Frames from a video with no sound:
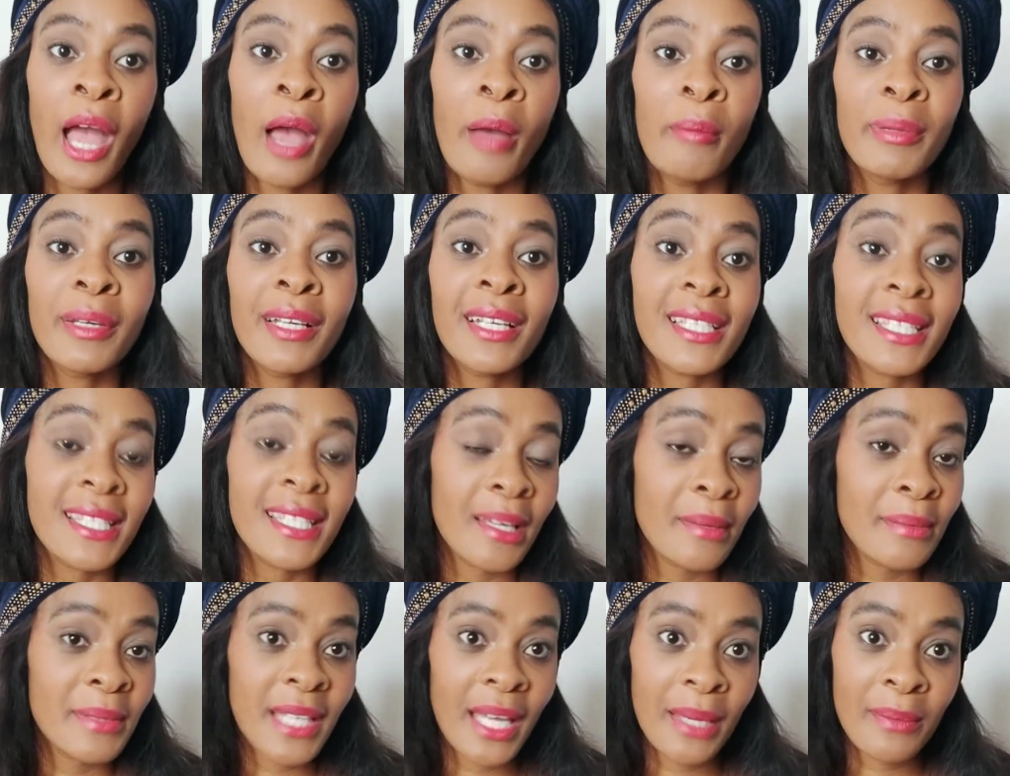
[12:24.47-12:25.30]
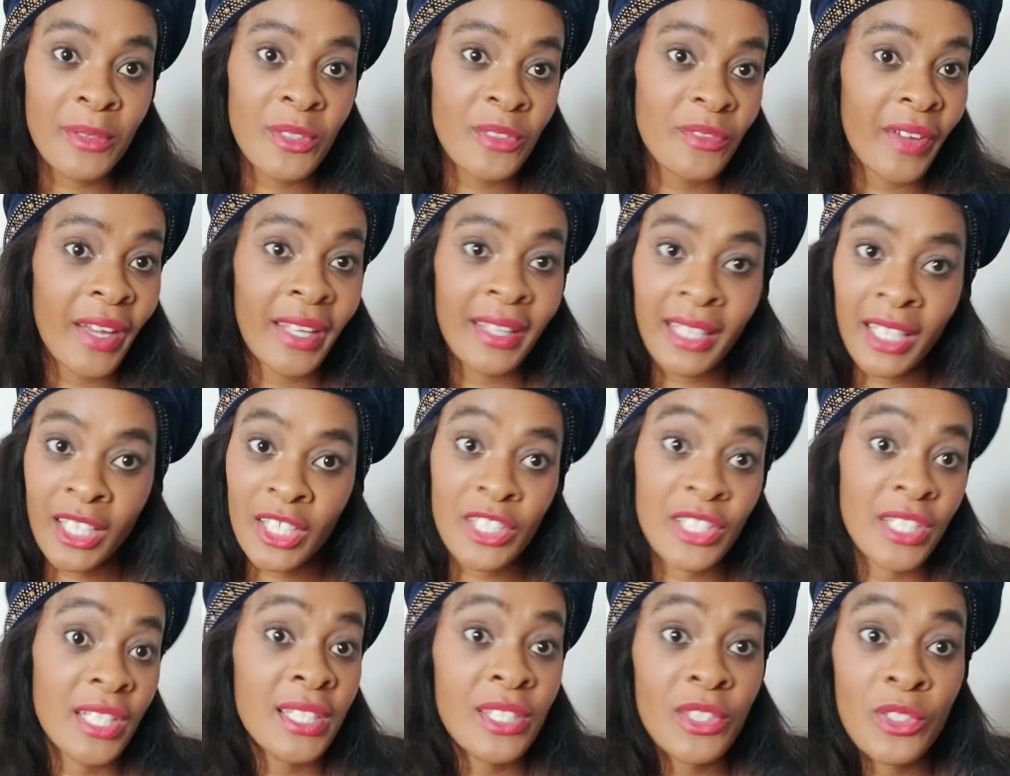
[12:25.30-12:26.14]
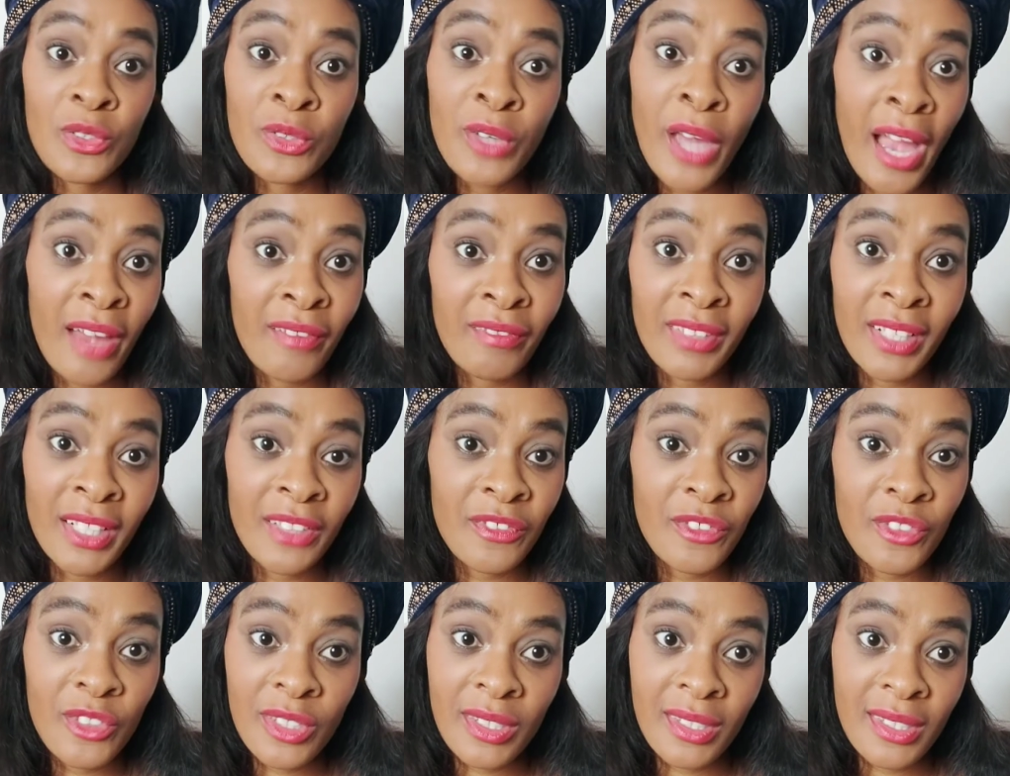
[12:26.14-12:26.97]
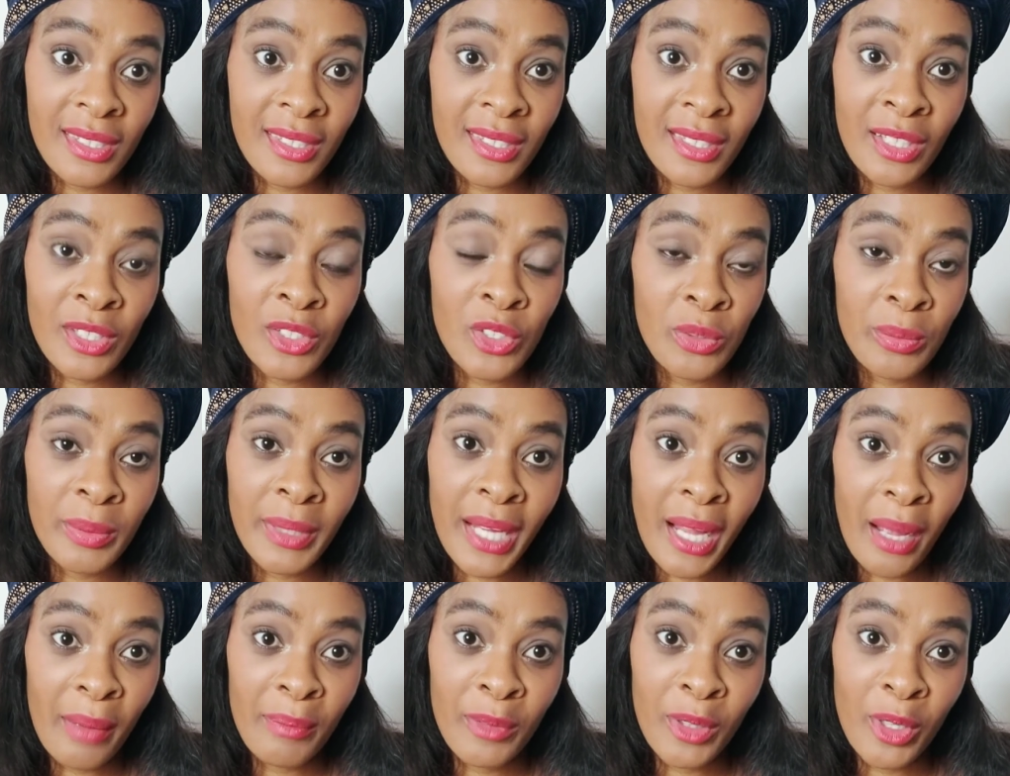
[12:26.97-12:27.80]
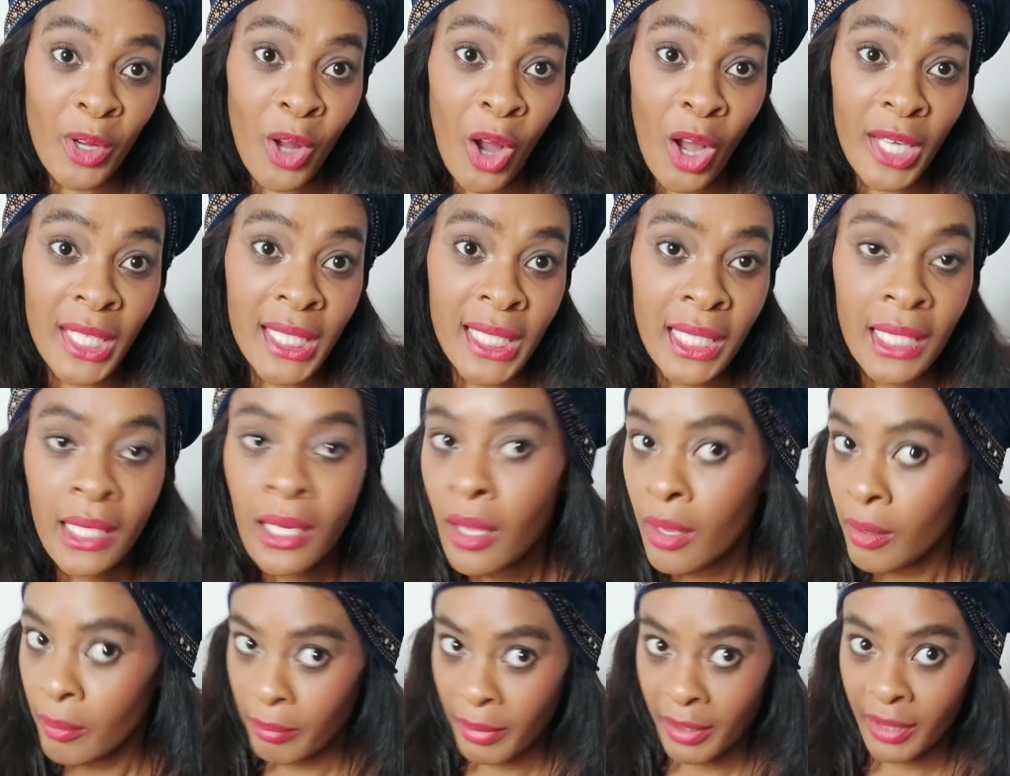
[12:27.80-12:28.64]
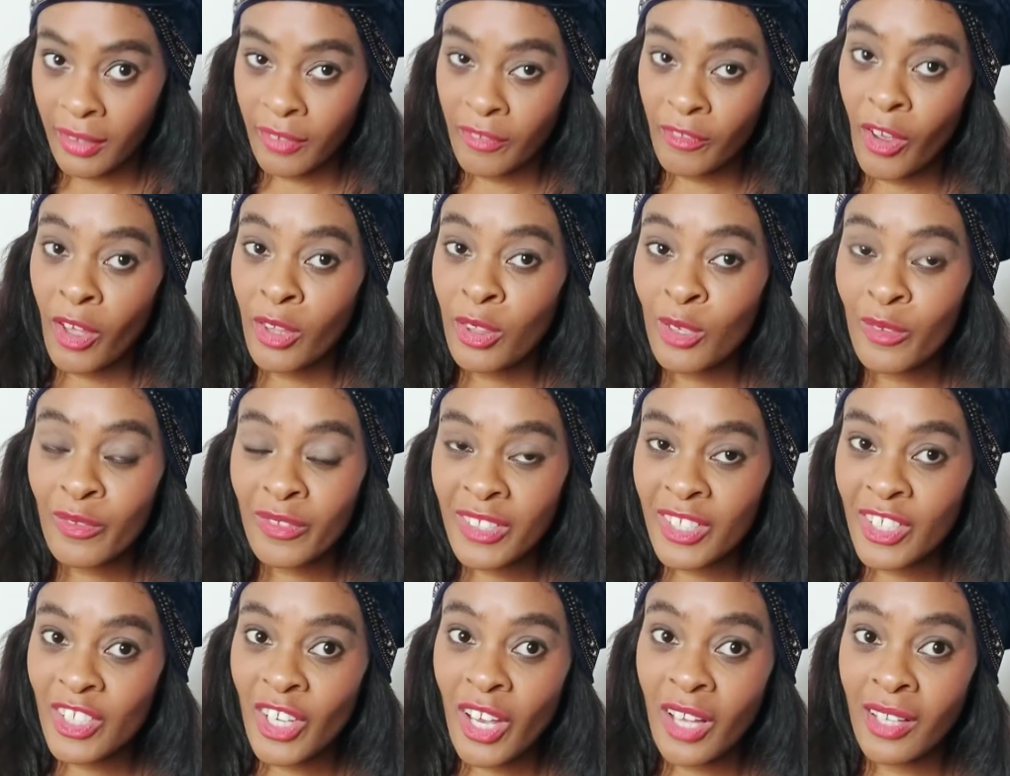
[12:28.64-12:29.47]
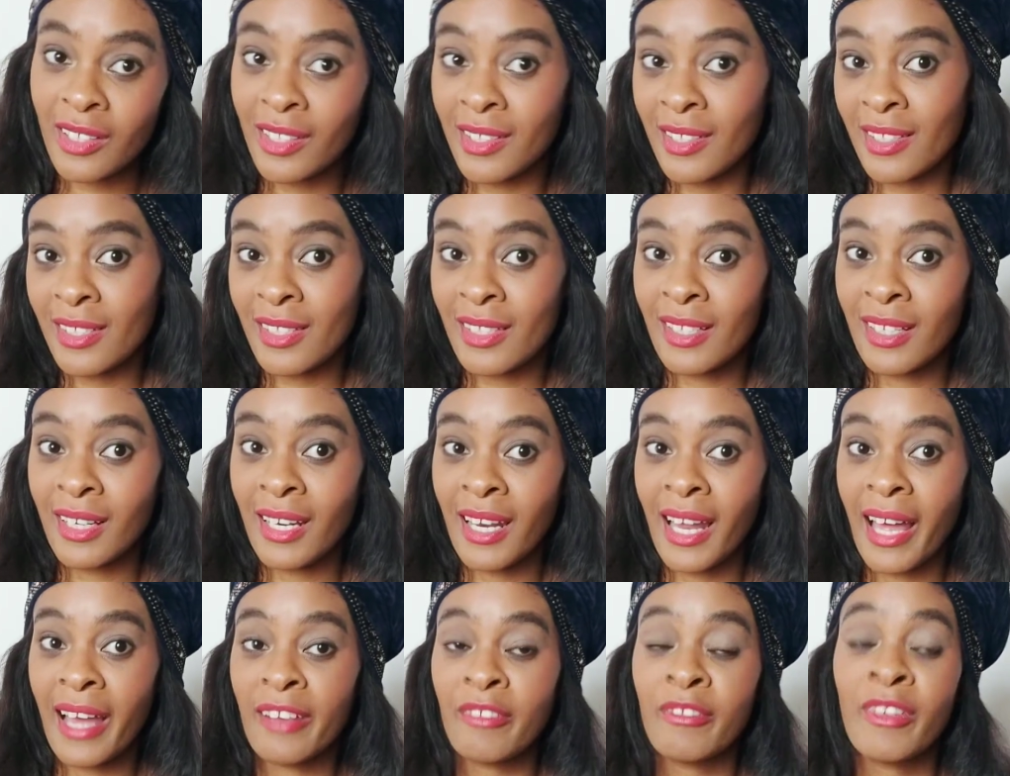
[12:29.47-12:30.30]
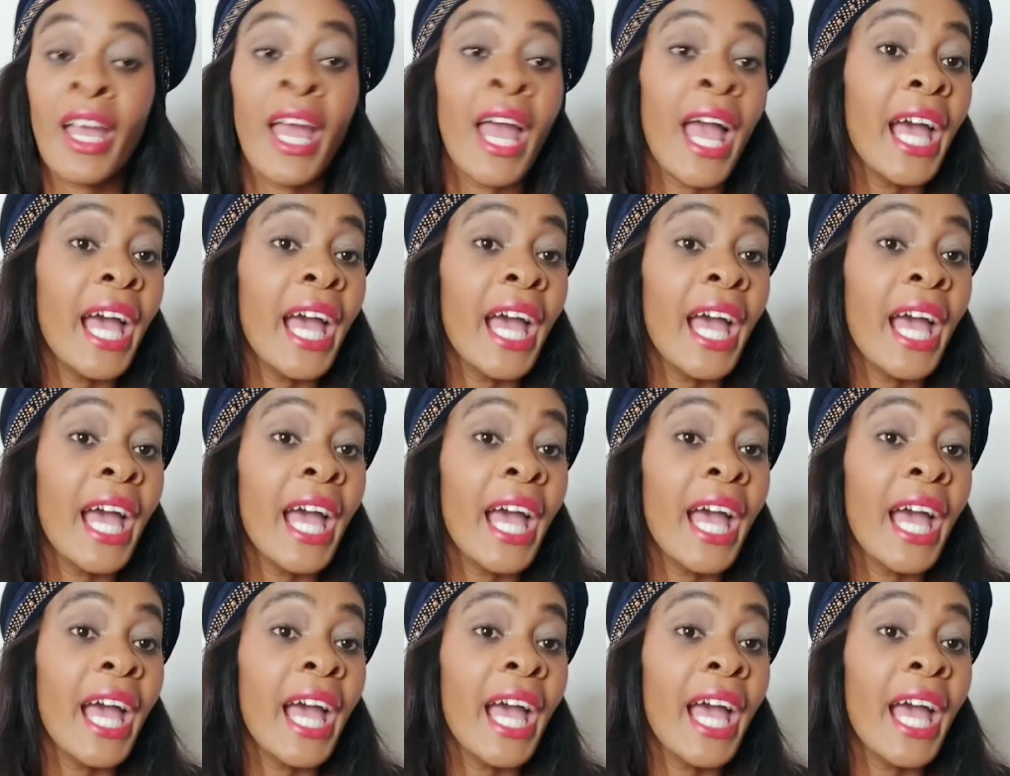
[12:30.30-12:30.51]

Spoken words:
because sometimes you find that, yes, you have left your sister to become the guardian, but the father of the child is still alive,